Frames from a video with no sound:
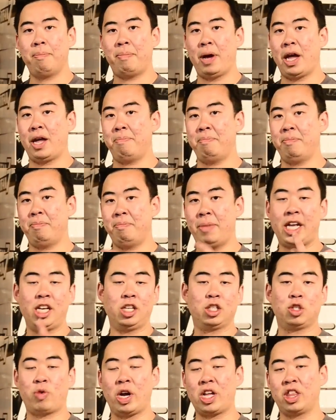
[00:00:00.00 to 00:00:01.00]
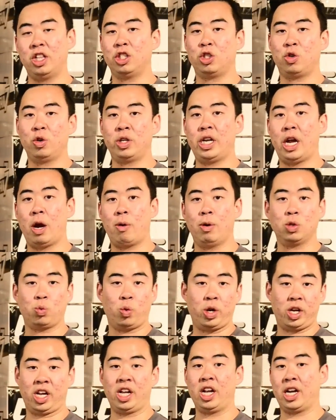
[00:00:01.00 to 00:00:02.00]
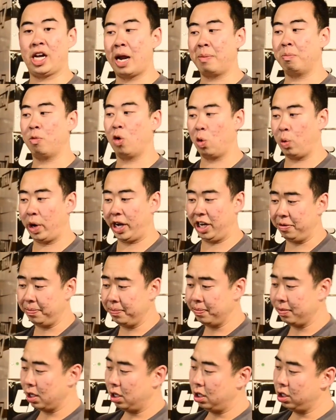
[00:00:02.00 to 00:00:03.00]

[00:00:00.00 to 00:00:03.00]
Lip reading: by making strength in certain areas where you can cut more weight.